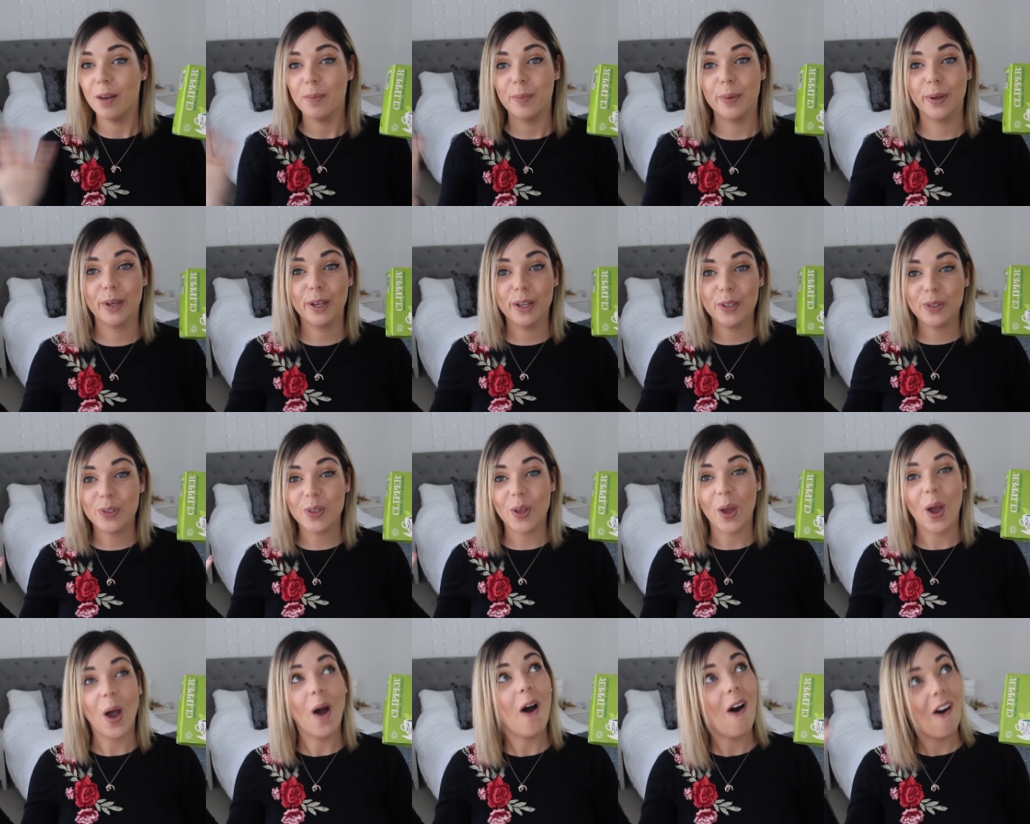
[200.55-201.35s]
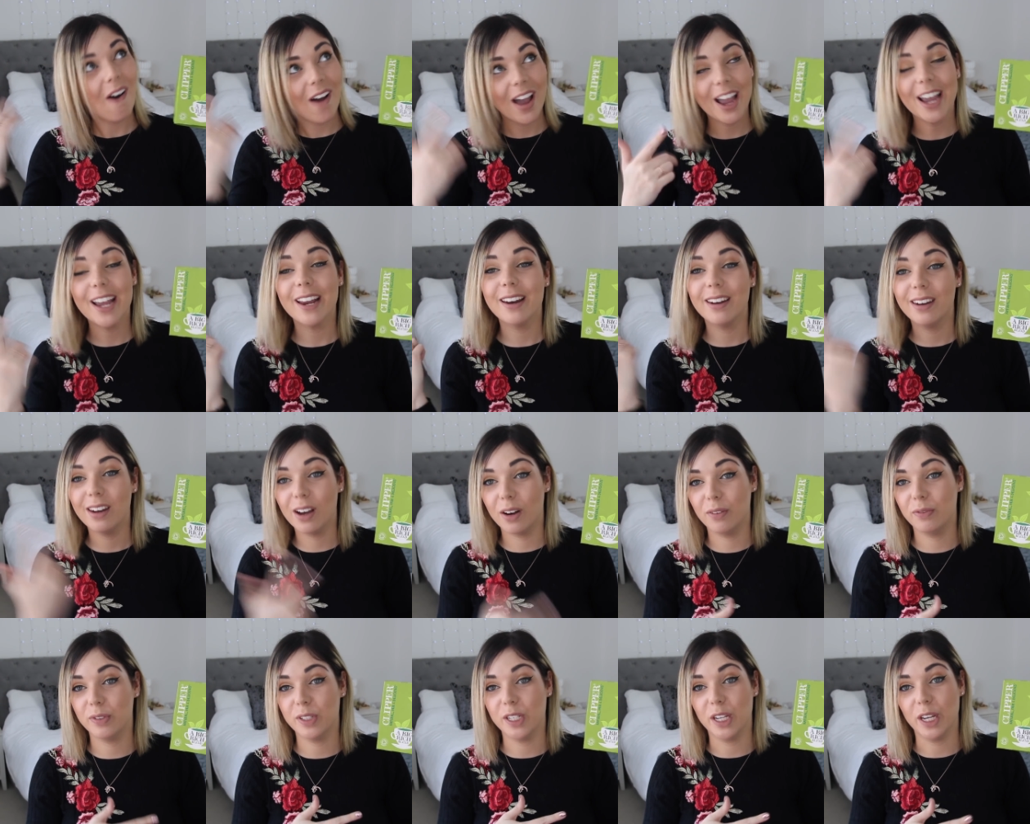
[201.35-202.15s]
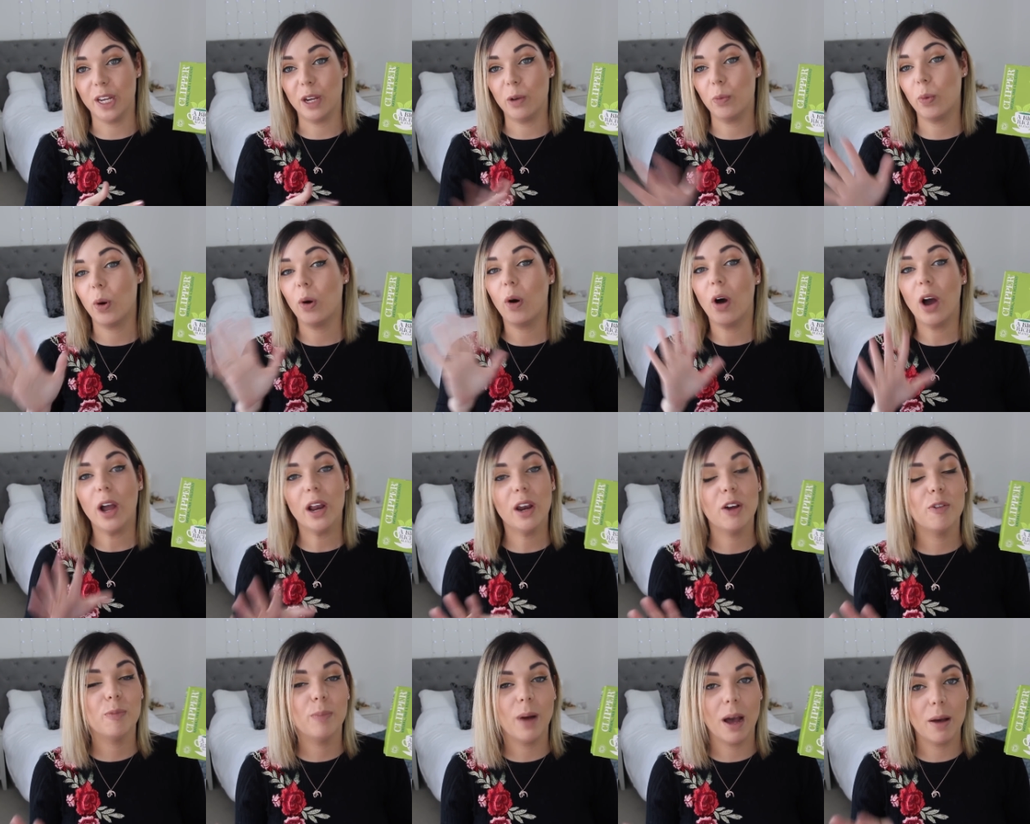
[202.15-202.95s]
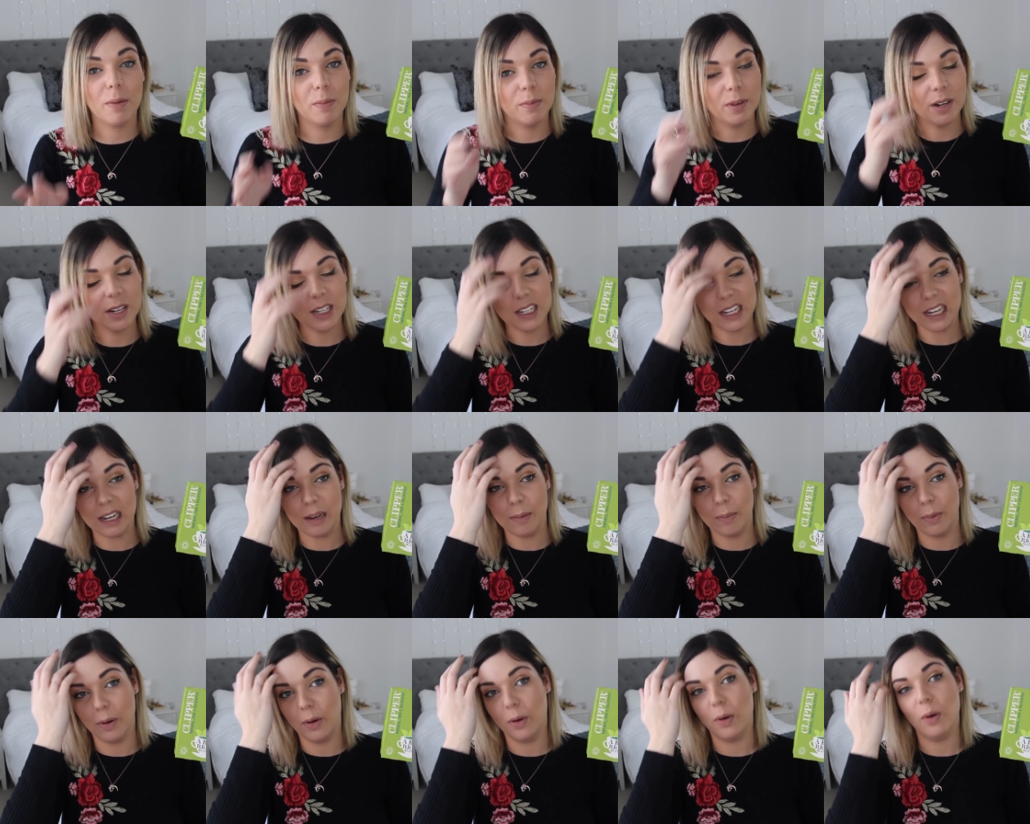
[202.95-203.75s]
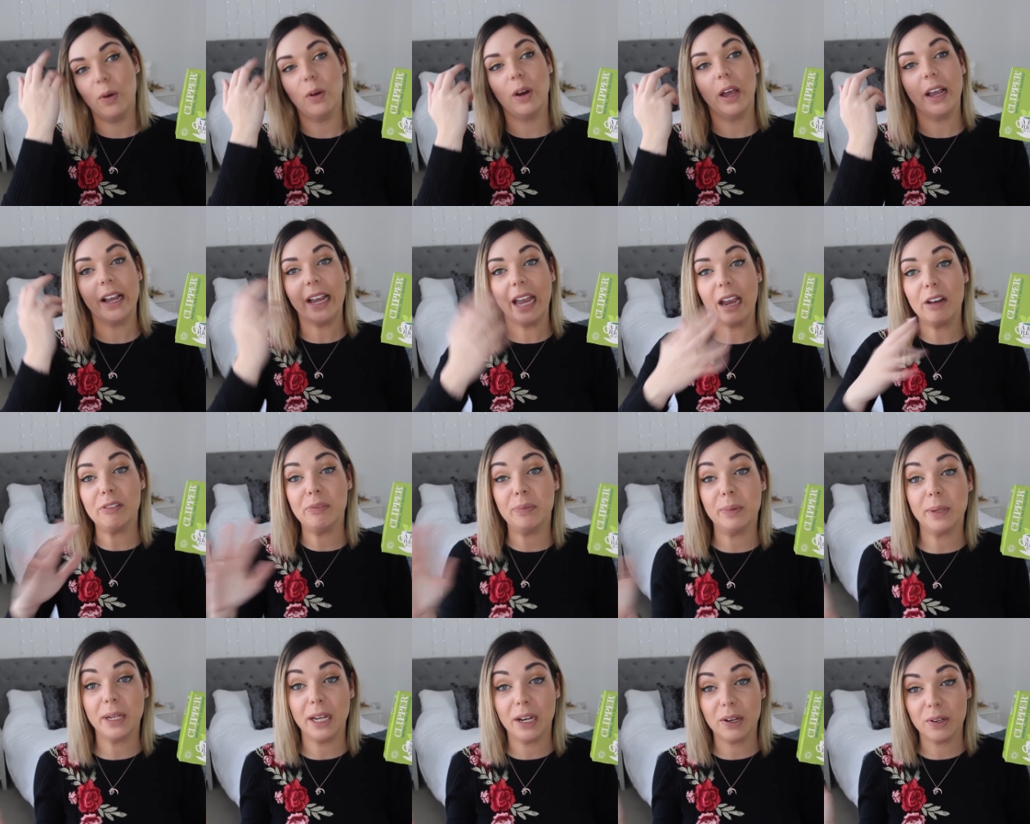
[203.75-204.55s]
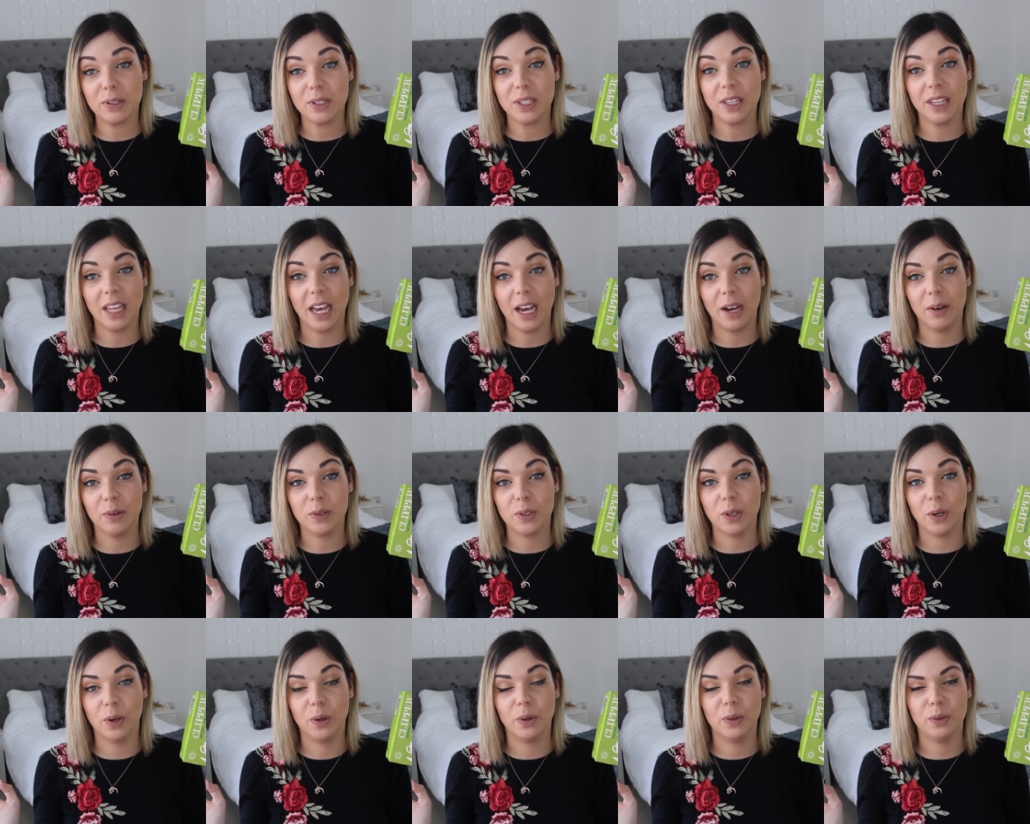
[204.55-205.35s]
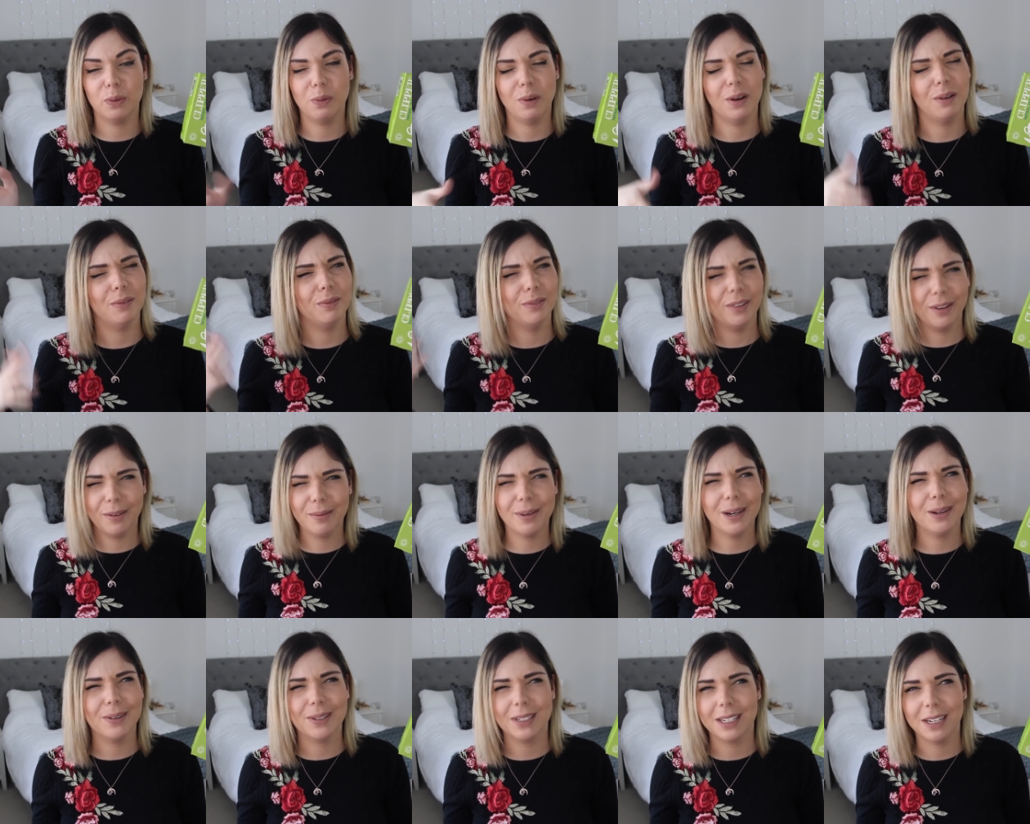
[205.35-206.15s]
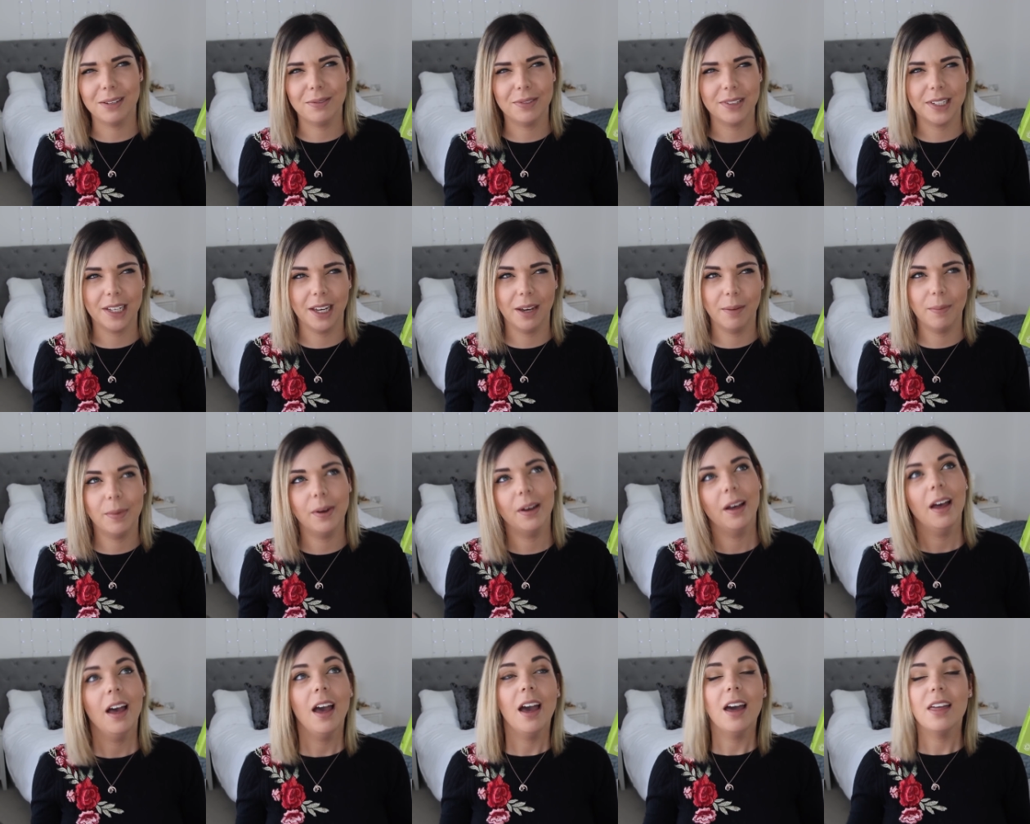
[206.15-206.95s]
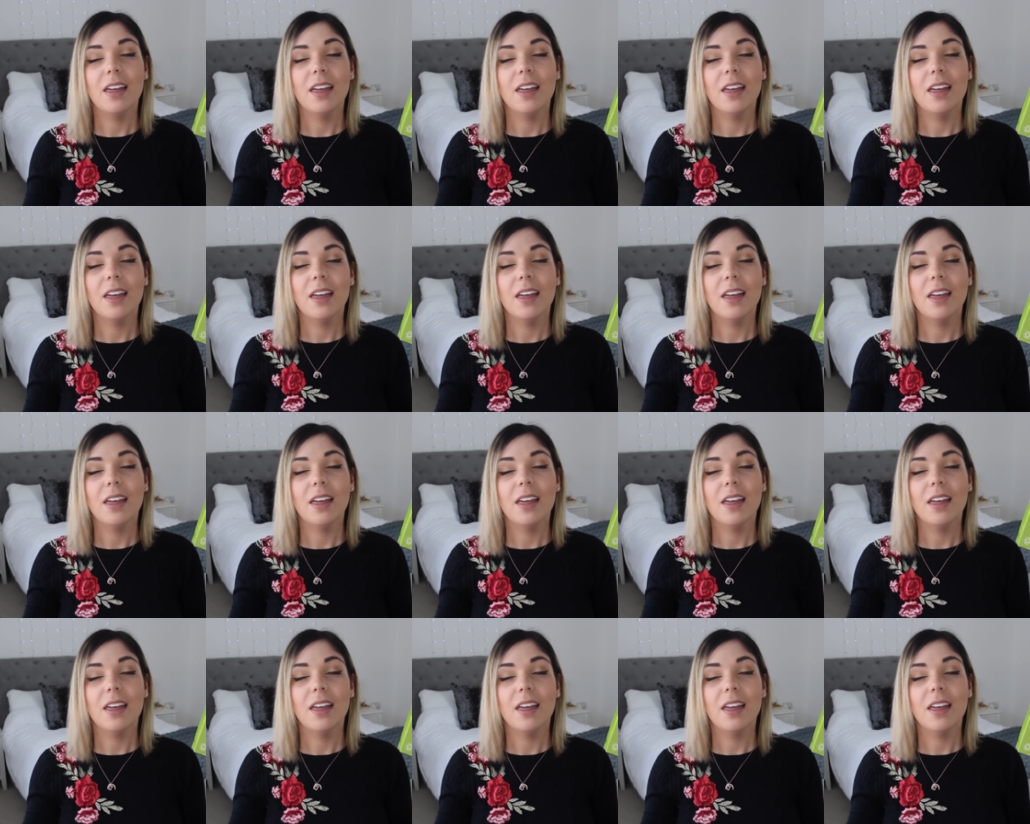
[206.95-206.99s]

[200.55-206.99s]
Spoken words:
Because I love tea. Well, I love peppermint tea, but like everybody else in the household, well, no one else lives here, but